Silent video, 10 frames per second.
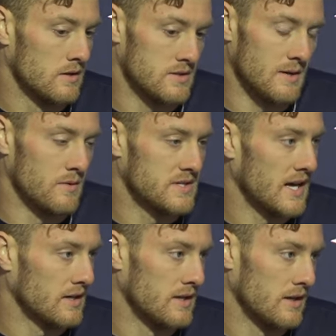same with
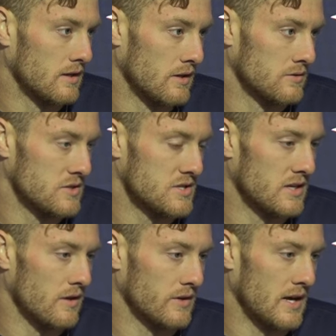technique, you know, just
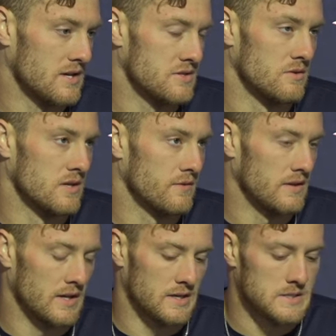seeing other guys doing different
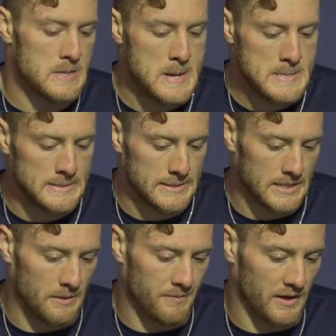things
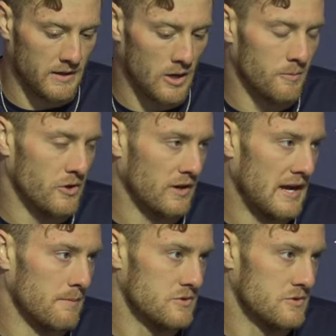um, that can help your game.